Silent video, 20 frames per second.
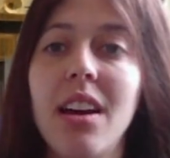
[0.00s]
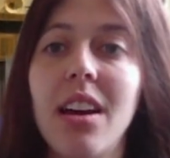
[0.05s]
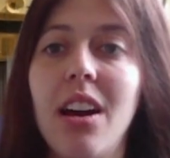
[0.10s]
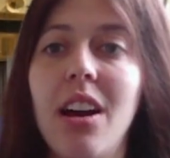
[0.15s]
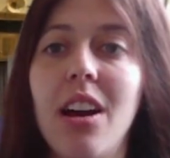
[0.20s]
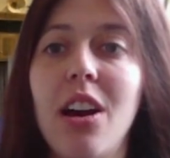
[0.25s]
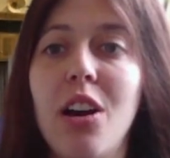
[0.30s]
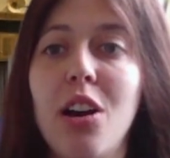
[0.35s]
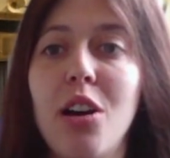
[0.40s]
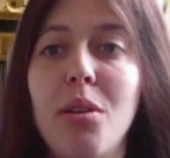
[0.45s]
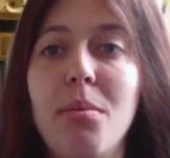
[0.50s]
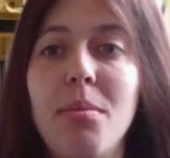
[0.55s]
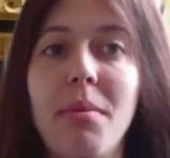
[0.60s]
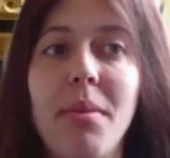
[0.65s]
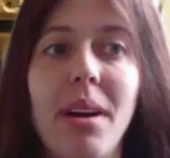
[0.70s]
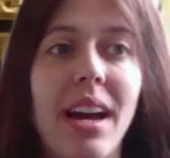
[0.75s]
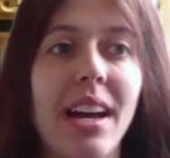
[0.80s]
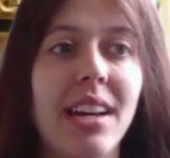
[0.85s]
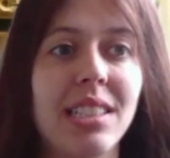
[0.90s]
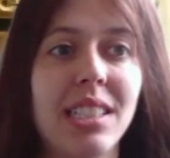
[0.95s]
um,
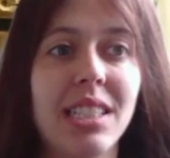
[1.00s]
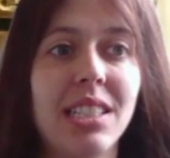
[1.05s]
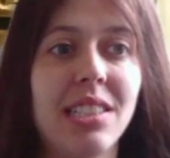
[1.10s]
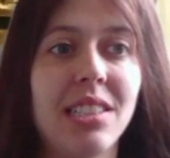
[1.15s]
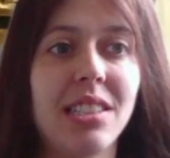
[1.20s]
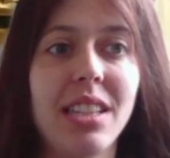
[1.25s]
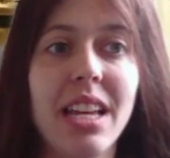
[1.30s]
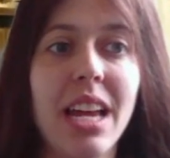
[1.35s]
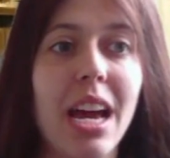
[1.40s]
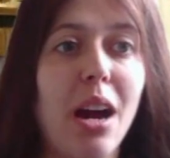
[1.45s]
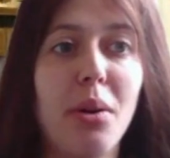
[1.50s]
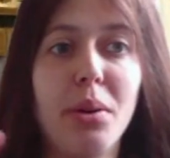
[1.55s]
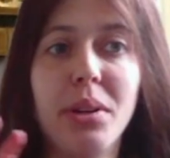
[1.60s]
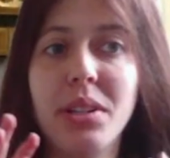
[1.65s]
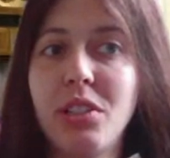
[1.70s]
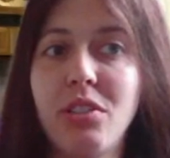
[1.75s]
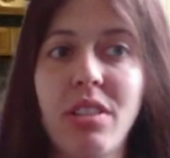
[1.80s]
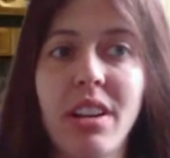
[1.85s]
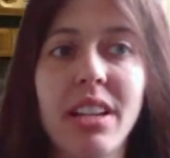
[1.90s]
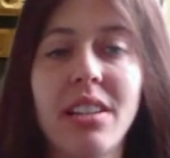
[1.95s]
as is the hour
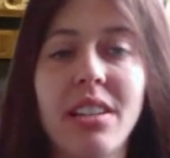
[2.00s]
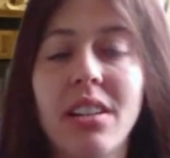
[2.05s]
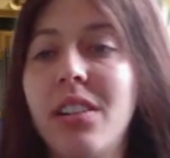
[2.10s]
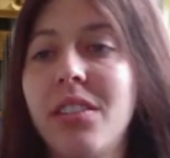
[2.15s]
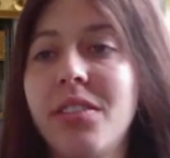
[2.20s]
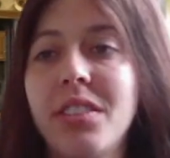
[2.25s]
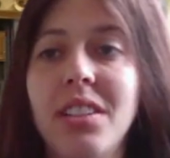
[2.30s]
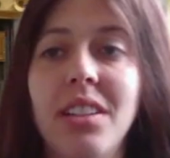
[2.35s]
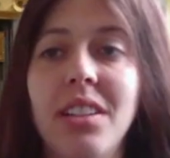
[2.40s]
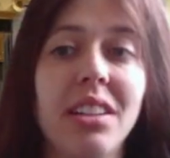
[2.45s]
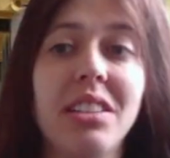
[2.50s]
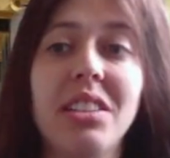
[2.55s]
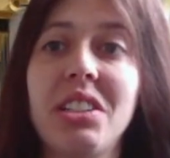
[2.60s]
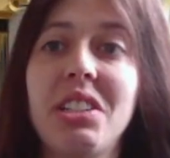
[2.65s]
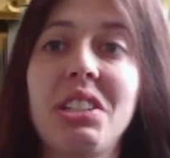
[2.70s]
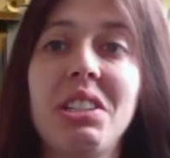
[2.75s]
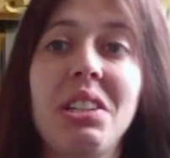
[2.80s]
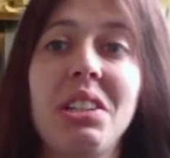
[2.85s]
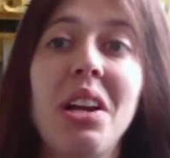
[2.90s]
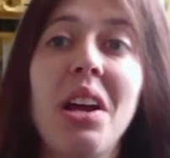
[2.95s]
straight after
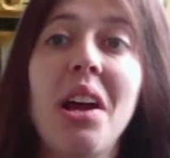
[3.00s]
lunch.